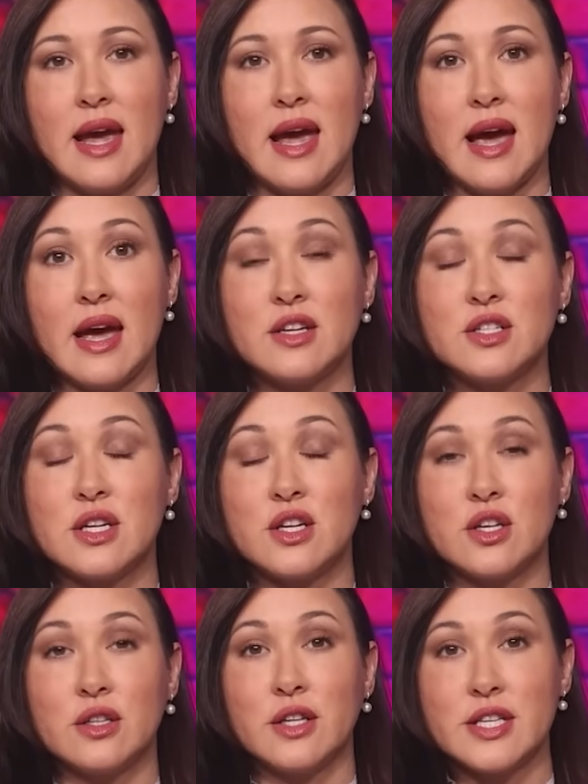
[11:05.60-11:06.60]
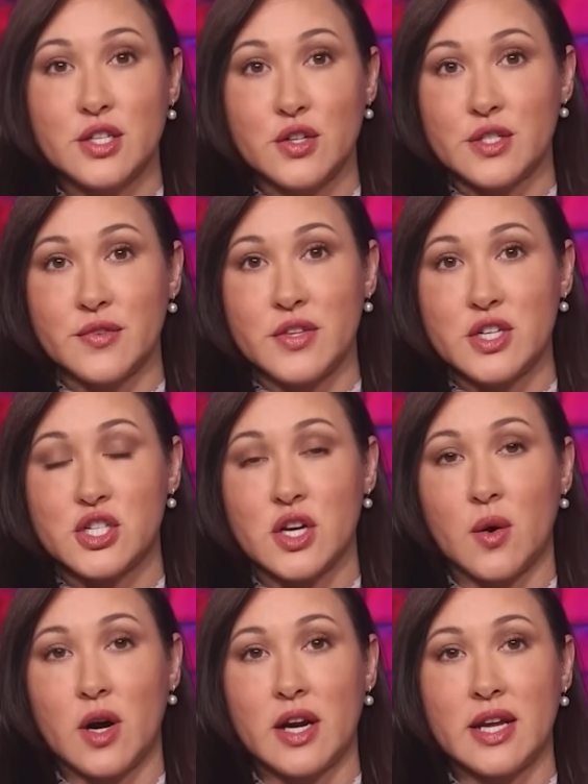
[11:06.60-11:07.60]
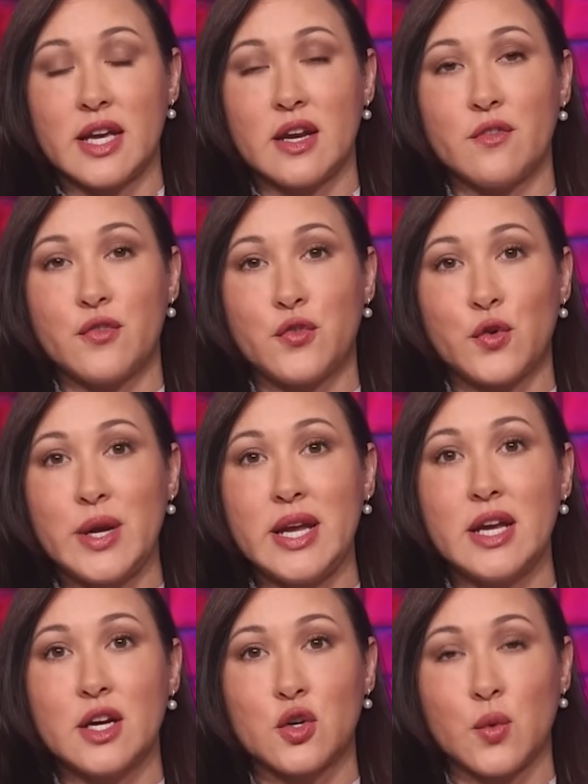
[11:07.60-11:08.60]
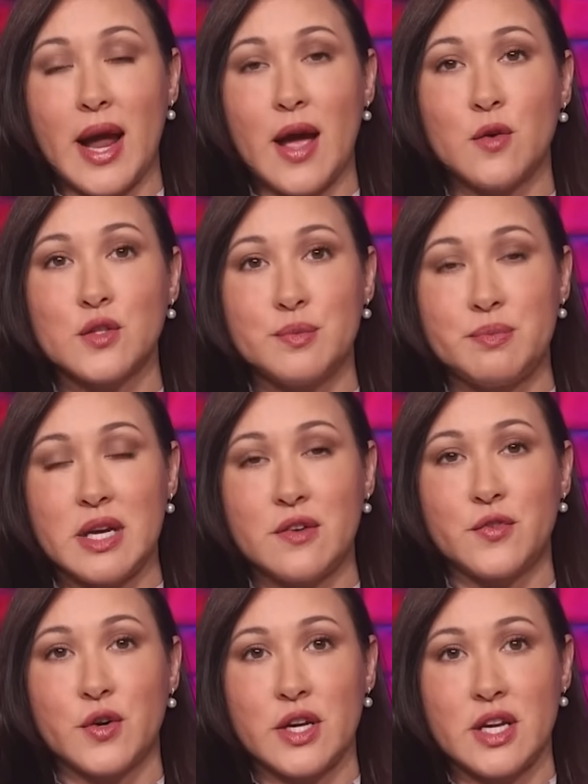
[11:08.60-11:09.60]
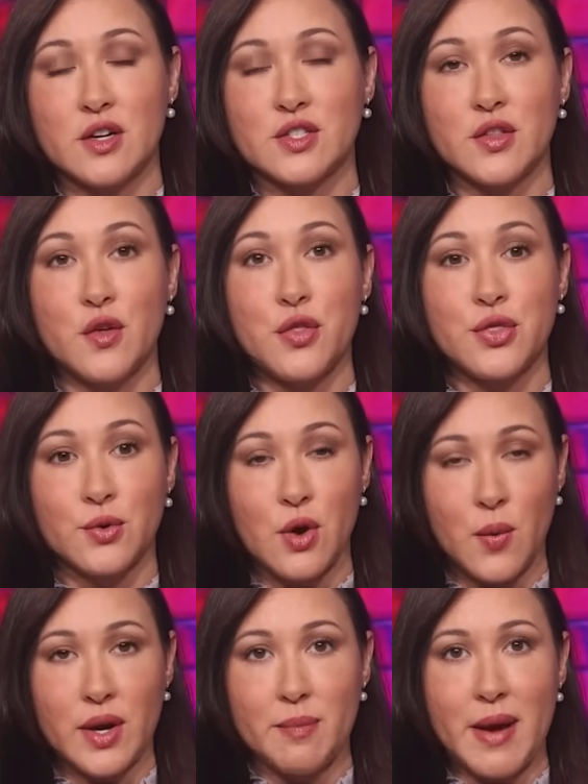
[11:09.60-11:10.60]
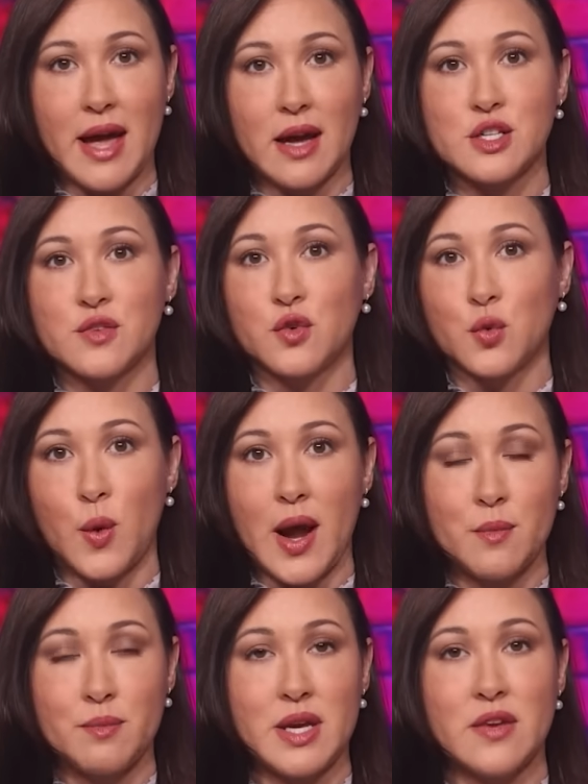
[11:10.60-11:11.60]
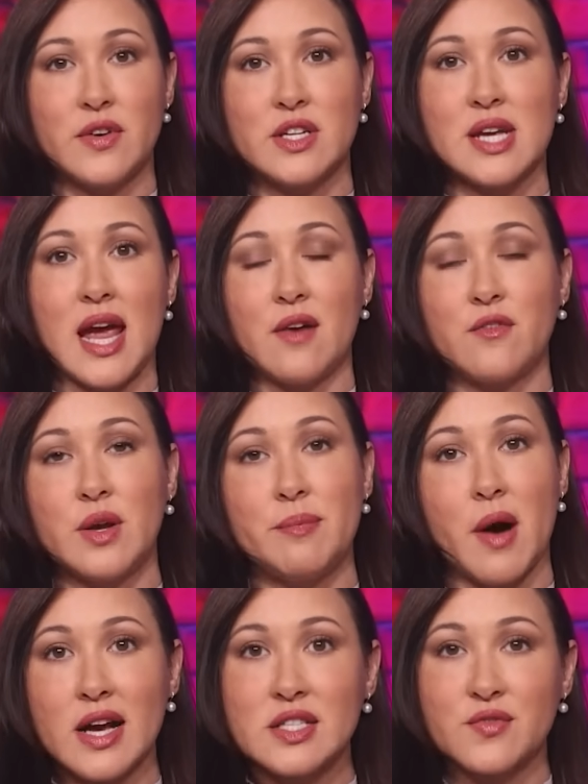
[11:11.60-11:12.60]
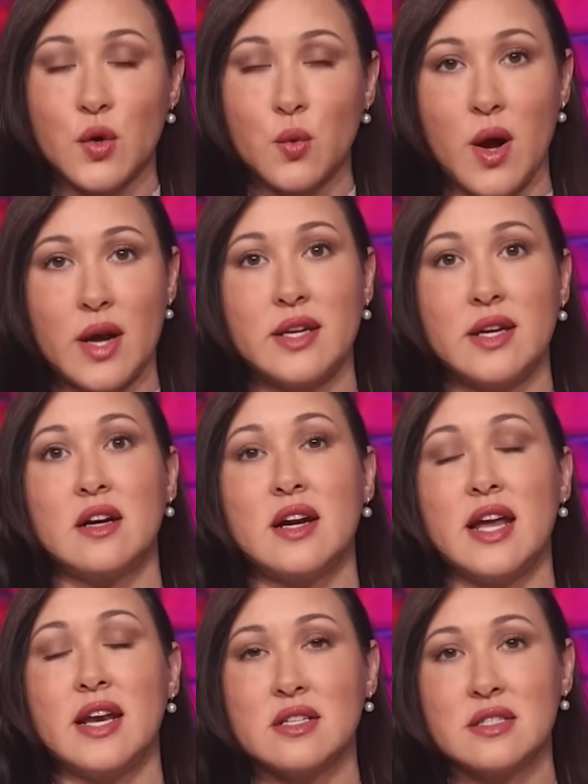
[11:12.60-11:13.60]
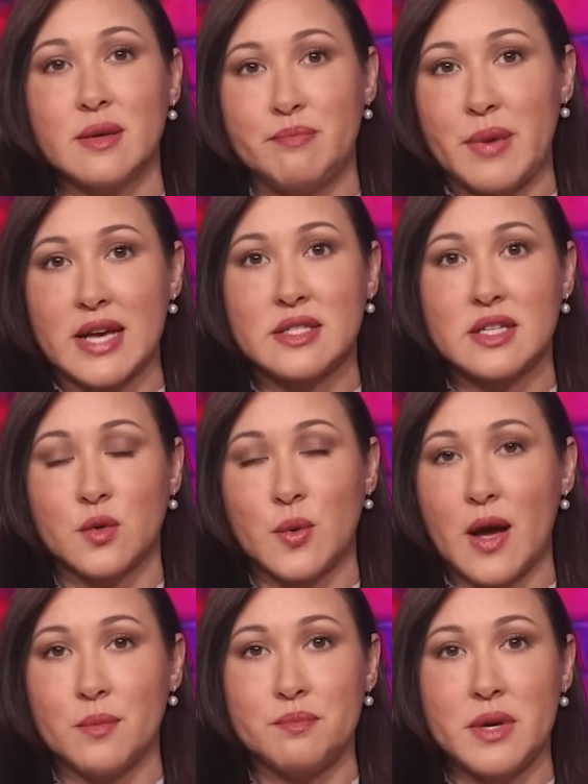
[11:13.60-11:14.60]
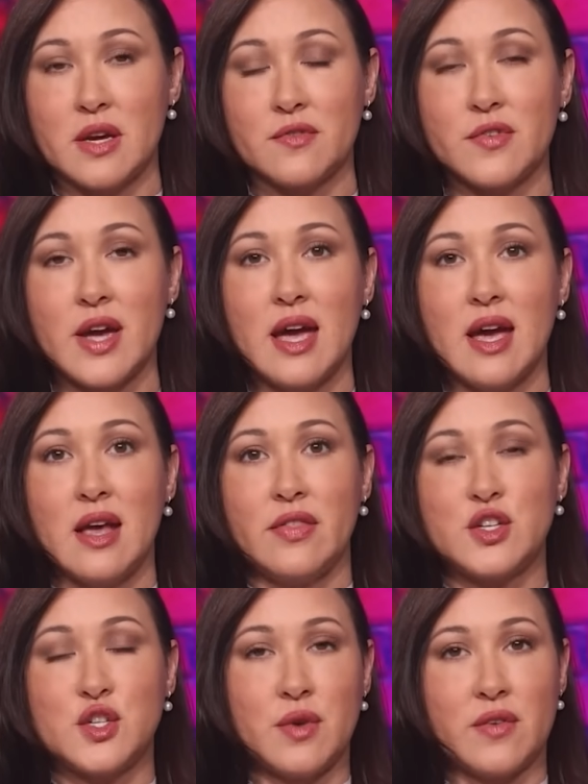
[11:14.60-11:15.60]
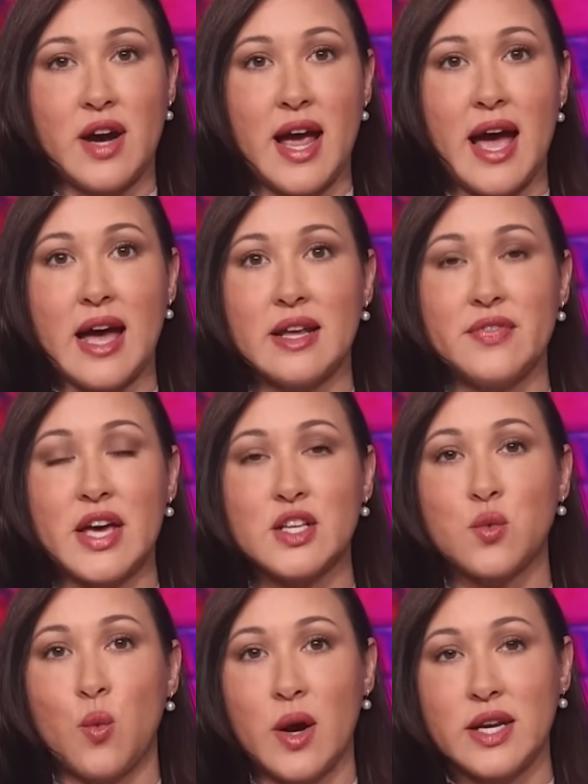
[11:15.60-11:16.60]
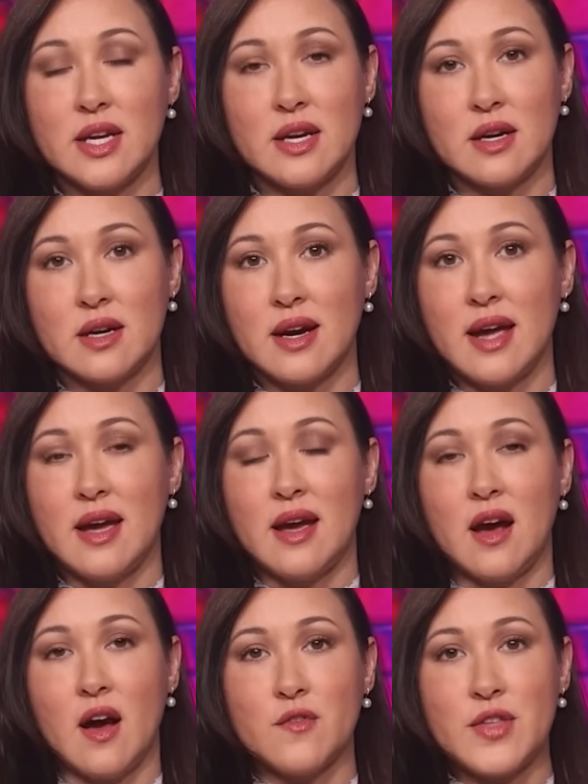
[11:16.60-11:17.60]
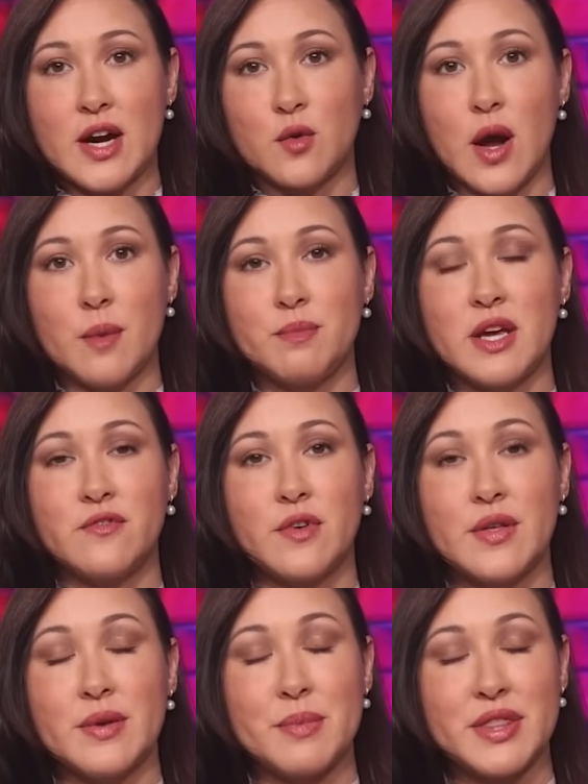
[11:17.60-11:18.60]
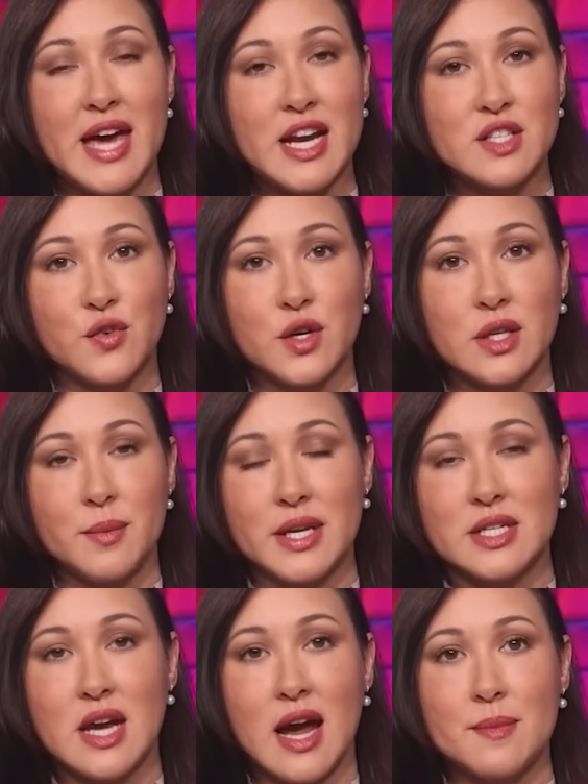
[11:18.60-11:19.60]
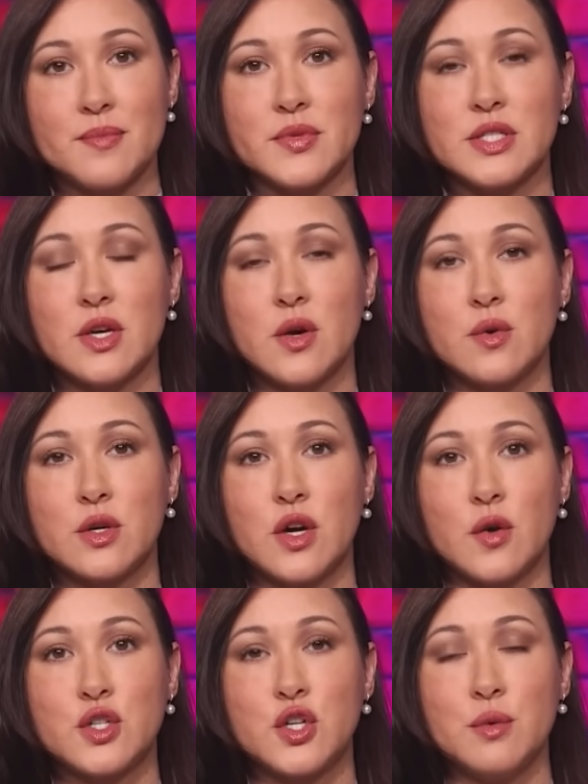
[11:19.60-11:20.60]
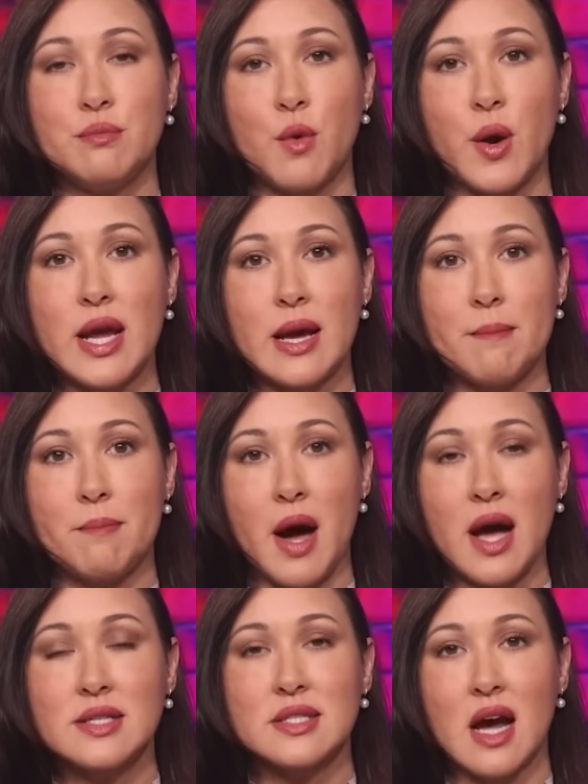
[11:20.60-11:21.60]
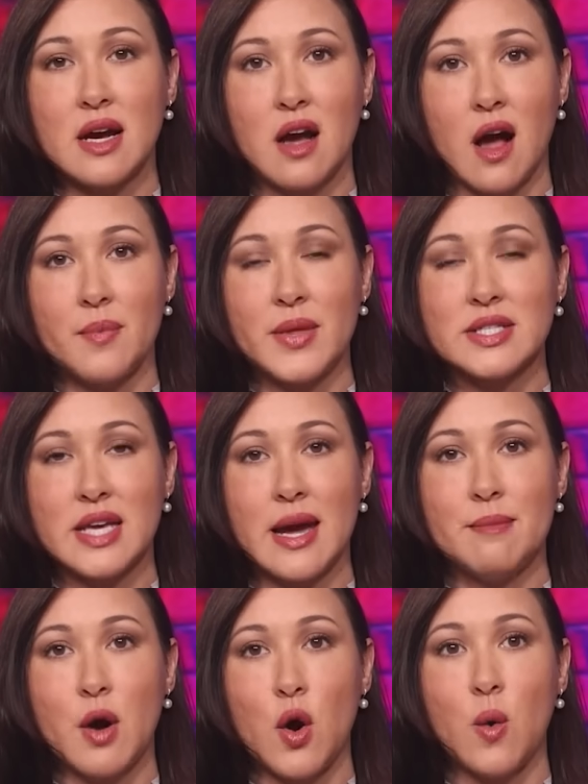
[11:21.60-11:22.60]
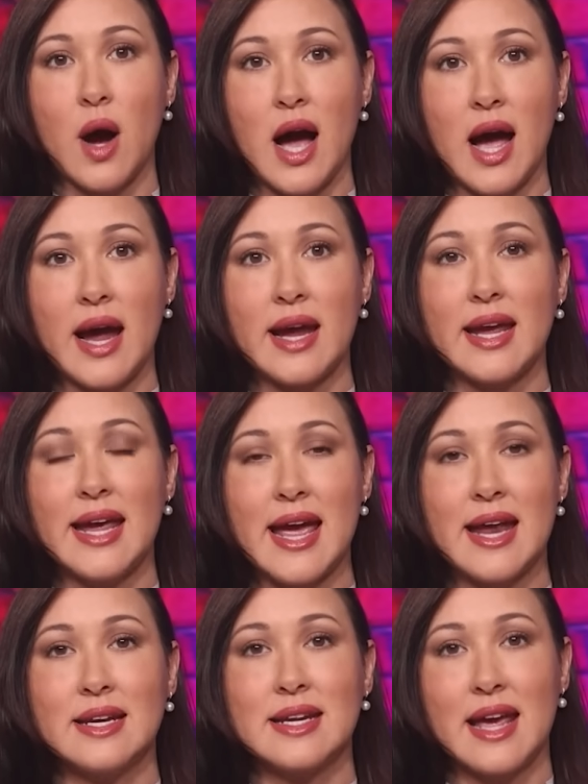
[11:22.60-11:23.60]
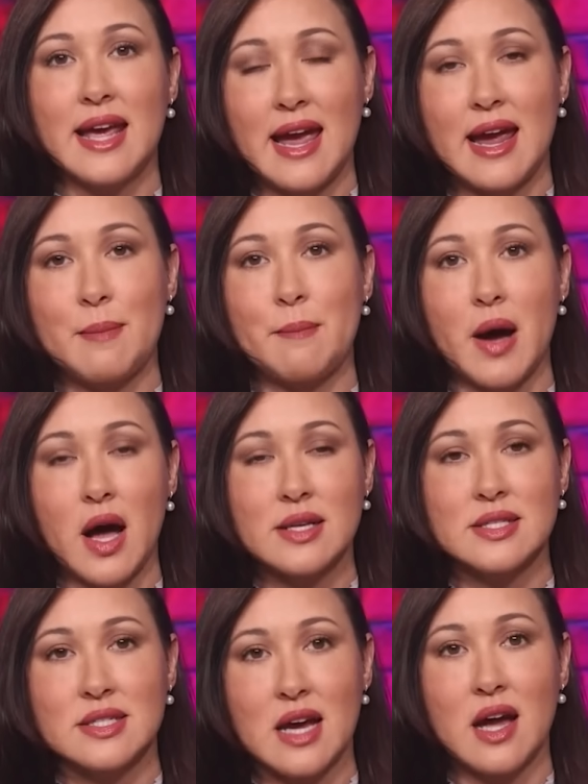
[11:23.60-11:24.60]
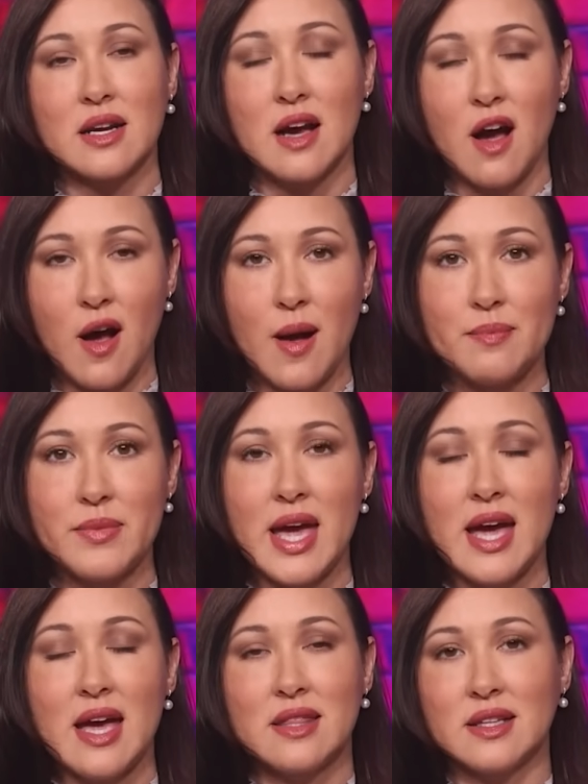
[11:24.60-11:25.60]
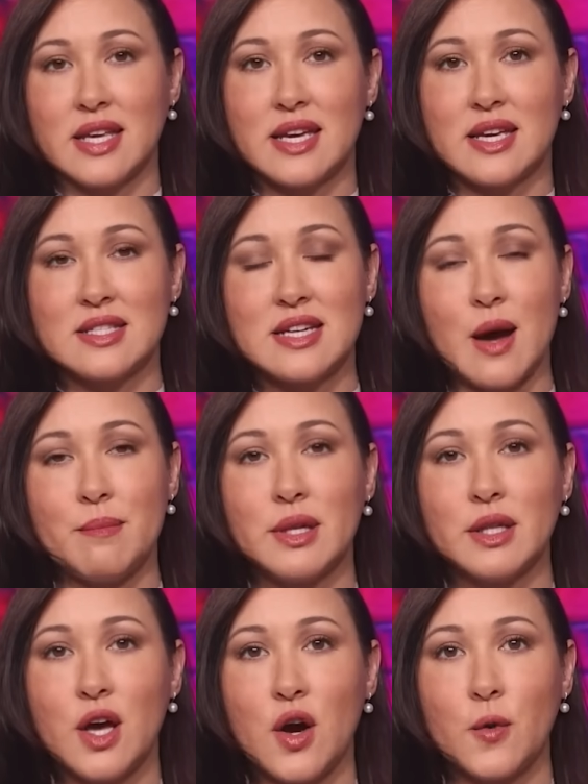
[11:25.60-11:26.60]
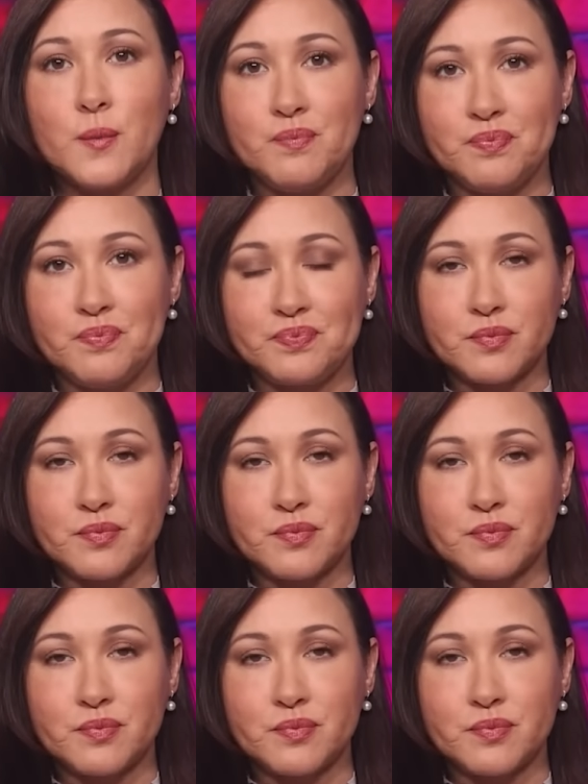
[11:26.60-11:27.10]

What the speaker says: And listeners of this show are going to get free ground beef for a year. So they'll throw in a package of ground beef into every box for 1 year, and it is the best ground beef that you've ever had. That is 1 year of that ground beef, but that is for a limited time. So go to moinkbox.com. That's moinkbox.com. The link is down below.